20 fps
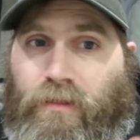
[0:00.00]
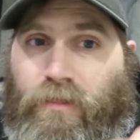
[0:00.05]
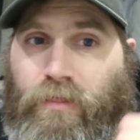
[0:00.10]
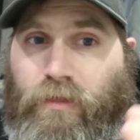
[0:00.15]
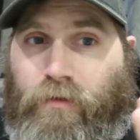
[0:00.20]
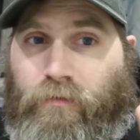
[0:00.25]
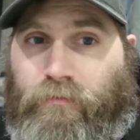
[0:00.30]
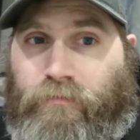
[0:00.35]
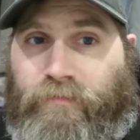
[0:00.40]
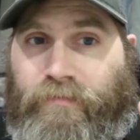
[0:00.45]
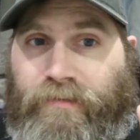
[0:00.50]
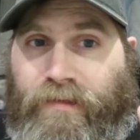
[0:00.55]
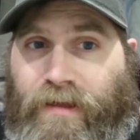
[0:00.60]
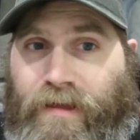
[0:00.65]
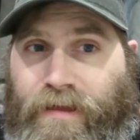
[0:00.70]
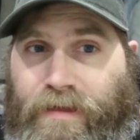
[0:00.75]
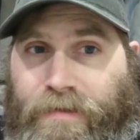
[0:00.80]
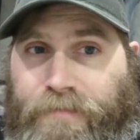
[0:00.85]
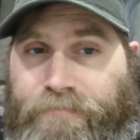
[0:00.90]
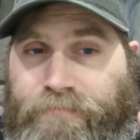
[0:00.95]
Those
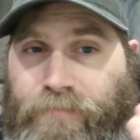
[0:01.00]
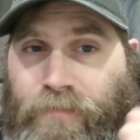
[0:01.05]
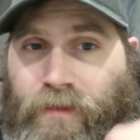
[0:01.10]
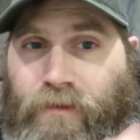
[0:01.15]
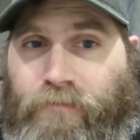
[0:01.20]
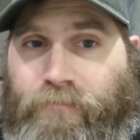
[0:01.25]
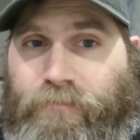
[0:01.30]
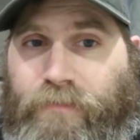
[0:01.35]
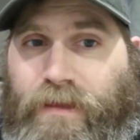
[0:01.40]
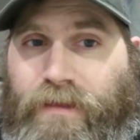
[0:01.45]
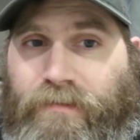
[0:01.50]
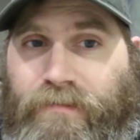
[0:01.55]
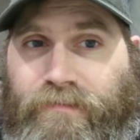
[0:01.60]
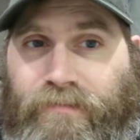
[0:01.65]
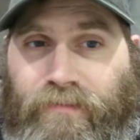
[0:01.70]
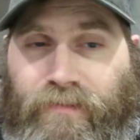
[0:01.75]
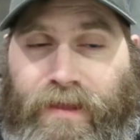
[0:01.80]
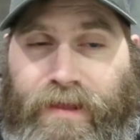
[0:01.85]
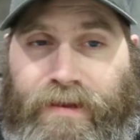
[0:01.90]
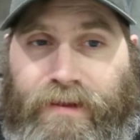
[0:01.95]

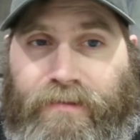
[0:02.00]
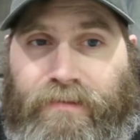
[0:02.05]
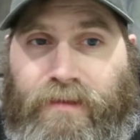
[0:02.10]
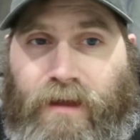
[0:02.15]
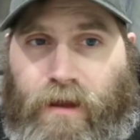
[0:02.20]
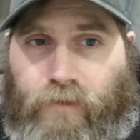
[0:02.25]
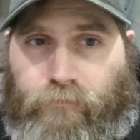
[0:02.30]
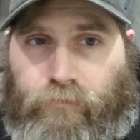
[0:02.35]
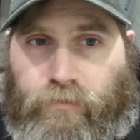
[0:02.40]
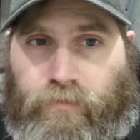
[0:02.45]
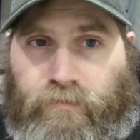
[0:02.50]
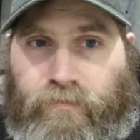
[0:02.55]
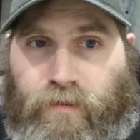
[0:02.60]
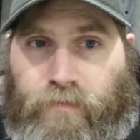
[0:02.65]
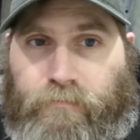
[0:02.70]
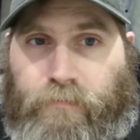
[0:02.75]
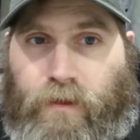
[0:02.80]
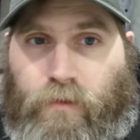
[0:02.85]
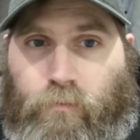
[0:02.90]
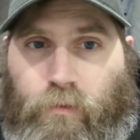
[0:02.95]
insulated covers
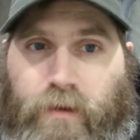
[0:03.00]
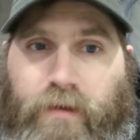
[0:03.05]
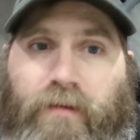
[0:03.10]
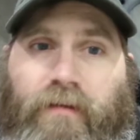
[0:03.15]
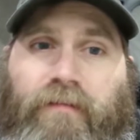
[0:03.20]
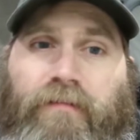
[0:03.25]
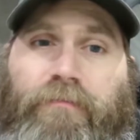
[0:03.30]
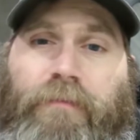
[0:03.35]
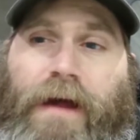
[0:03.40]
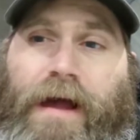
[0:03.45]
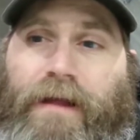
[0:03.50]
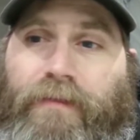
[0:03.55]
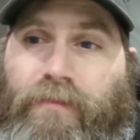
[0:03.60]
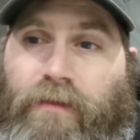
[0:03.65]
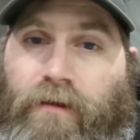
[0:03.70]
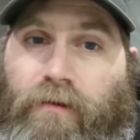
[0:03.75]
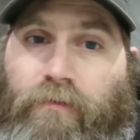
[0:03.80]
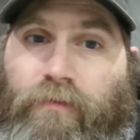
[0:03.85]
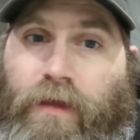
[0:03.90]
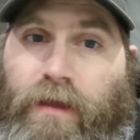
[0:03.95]
on my windows back
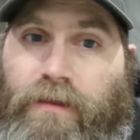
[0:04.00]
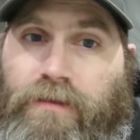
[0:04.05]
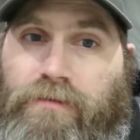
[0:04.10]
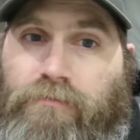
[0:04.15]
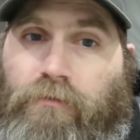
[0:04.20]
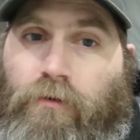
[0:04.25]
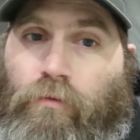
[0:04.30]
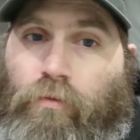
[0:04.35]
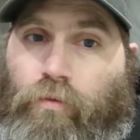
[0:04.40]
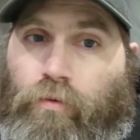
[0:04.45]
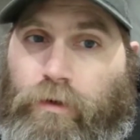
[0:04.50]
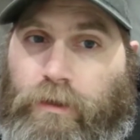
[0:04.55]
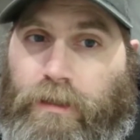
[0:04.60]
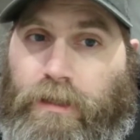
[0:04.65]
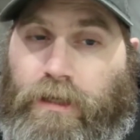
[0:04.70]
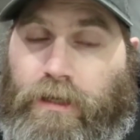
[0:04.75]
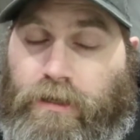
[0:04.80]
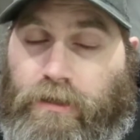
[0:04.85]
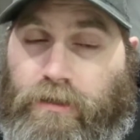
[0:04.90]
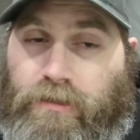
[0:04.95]
there, they do a
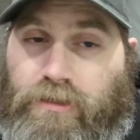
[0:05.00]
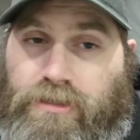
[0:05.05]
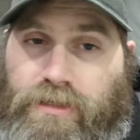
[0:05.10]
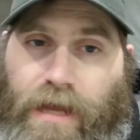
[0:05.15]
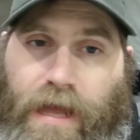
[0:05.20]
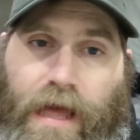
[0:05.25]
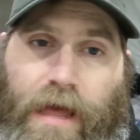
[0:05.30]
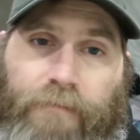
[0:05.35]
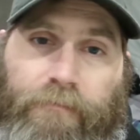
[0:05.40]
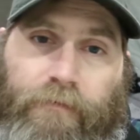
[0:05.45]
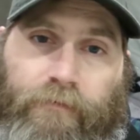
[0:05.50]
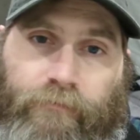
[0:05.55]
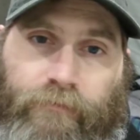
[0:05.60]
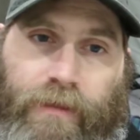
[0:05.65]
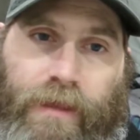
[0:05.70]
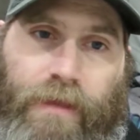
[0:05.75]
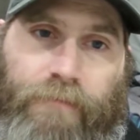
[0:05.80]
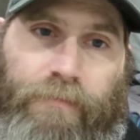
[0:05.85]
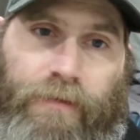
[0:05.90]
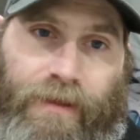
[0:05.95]
really good job of
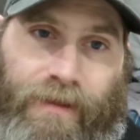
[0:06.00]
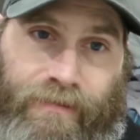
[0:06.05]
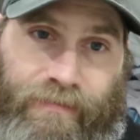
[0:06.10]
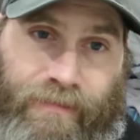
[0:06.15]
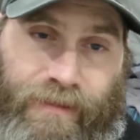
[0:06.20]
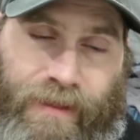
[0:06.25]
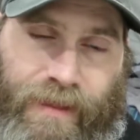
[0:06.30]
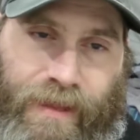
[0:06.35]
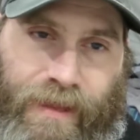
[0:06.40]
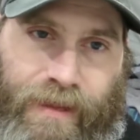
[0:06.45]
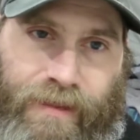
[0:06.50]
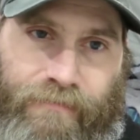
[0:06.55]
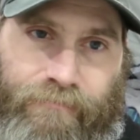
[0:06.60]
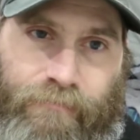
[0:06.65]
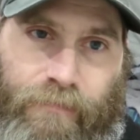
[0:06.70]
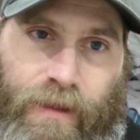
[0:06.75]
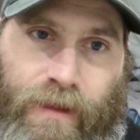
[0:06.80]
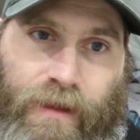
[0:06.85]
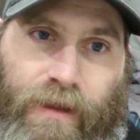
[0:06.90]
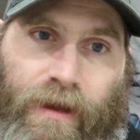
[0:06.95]
keeping in the heat.
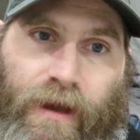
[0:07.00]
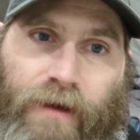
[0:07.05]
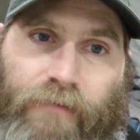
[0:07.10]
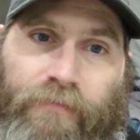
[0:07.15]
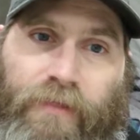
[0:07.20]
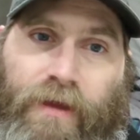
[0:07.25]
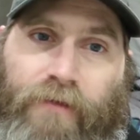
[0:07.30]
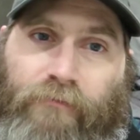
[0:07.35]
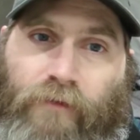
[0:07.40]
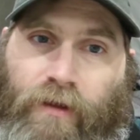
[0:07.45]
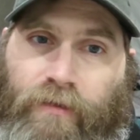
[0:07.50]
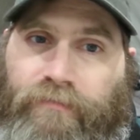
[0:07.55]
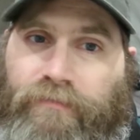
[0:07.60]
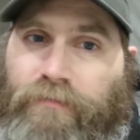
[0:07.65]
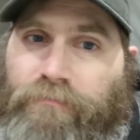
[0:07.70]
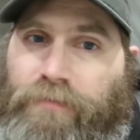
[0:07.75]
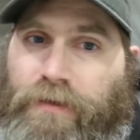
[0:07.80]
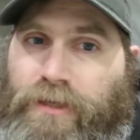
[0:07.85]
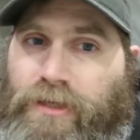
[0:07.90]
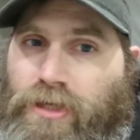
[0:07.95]
They've
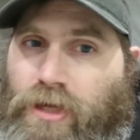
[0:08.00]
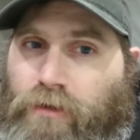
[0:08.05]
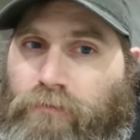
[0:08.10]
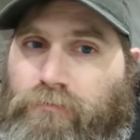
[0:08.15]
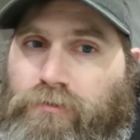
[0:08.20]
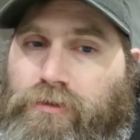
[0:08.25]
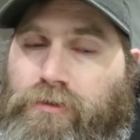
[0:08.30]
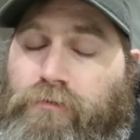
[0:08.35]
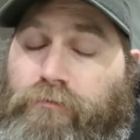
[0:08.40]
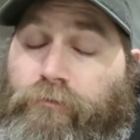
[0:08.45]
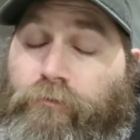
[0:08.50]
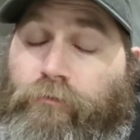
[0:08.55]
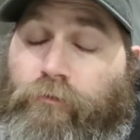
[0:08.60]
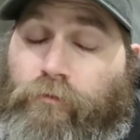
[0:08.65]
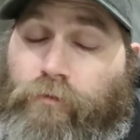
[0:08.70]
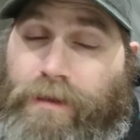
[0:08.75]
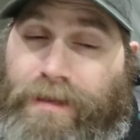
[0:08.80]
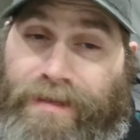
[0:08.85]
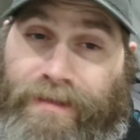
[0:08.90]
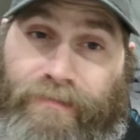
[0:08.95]
also been known to
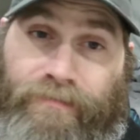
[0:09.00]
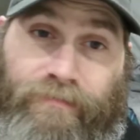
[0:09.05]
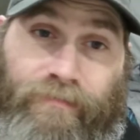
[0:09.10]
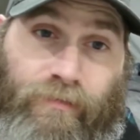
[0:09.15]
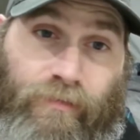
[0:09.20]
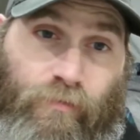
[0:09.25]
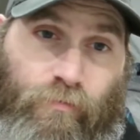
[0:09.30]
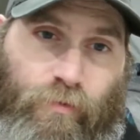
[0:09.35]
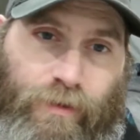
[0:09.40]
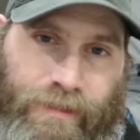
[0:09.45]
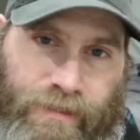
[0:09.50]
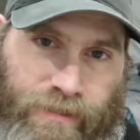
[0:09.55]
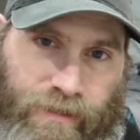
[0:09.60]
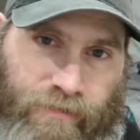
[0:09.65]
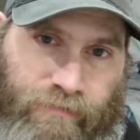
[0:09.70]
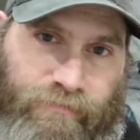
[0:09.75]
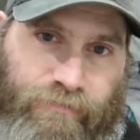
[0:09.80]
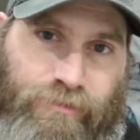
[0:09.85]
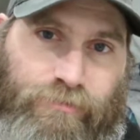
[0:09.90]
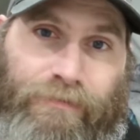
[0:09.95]
freeze to the
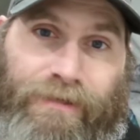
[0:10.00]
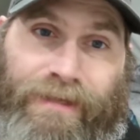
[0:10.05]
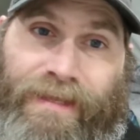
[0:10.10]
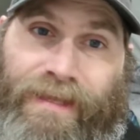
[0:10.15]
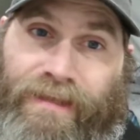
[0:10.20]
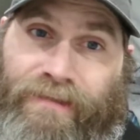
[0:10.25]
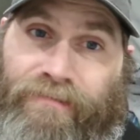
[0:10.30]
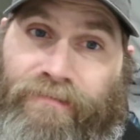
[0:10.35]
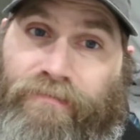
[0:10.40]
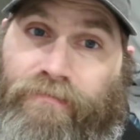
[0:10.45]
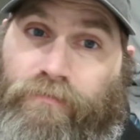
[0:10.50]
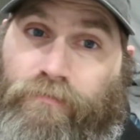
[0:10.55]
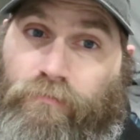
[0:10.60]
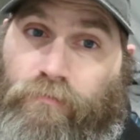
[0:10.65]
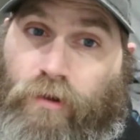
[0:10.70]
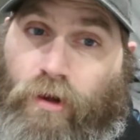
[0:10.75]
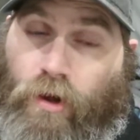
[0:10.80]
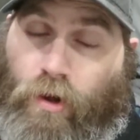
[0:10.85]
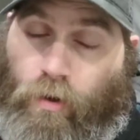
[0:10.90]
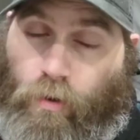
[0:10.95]
windows when it gets too
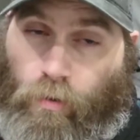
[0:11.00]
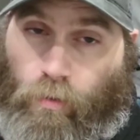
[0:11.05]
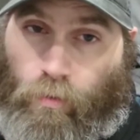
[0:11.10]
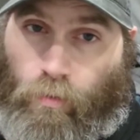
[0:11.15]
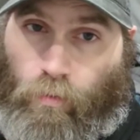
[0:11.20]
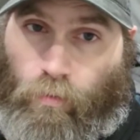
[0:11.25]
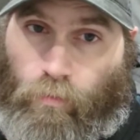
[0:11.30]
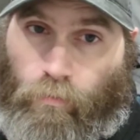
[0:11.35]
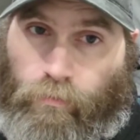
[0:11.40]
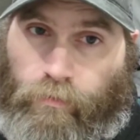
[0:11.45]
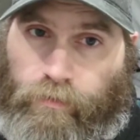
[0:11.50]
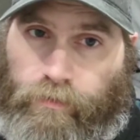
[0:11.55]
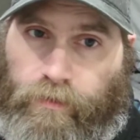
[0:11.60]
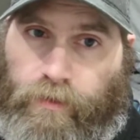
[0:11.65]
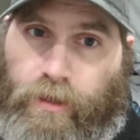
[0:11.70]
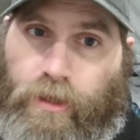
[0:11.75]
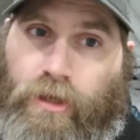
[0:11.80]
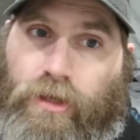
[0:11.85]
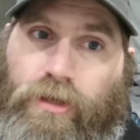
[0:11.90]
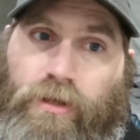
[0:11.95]
cold.
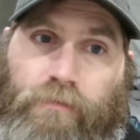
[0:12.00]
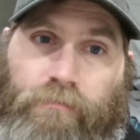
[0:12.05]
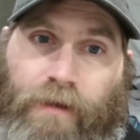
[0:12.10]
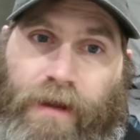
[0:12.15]
You